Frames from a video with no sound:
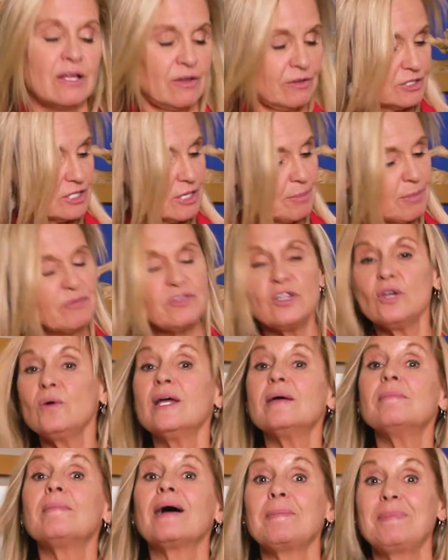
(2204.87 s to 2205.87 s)
Some of you,
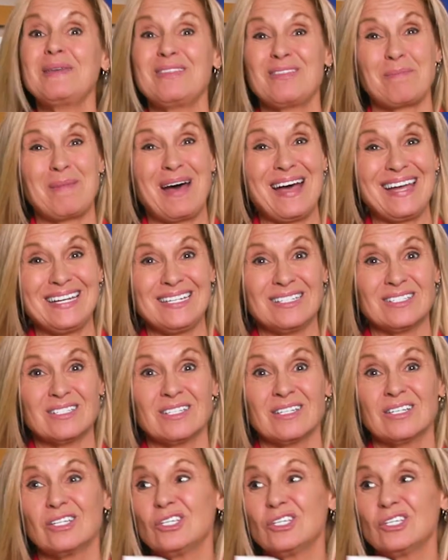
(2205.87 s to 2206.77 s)
it might be the mind.